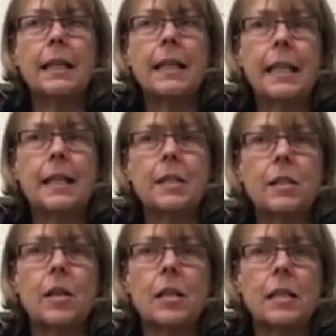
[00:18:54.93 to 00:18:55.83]
Some of the
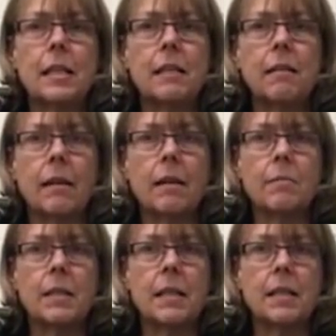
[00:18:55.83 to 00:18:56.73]
slightly less
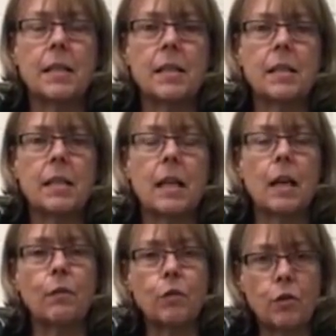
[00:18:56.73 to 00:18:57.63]
sturdy
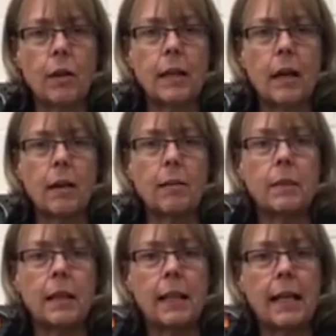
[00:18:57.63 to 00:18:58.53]
scissors,
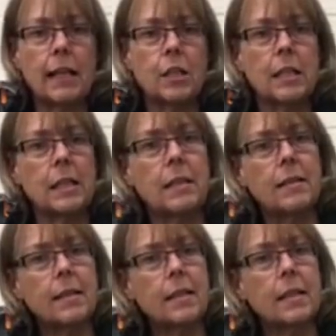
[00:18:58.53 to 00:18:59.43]
if you try and cut them,
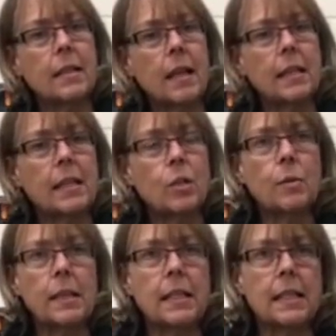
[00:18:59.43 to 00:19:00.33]
it'll actually
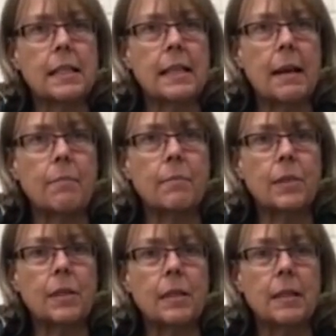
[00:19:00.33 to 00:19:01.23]
slightly
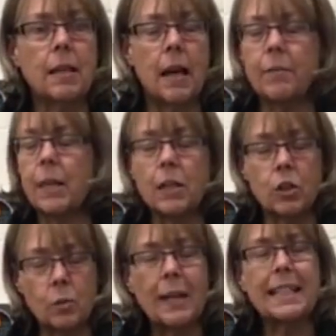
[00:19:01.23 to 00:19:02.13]
twist the
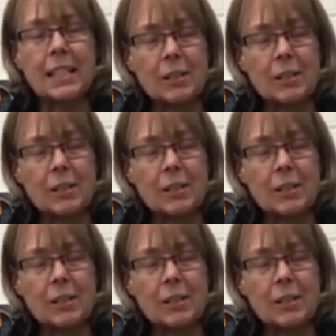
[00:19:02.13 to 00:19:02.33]
stems,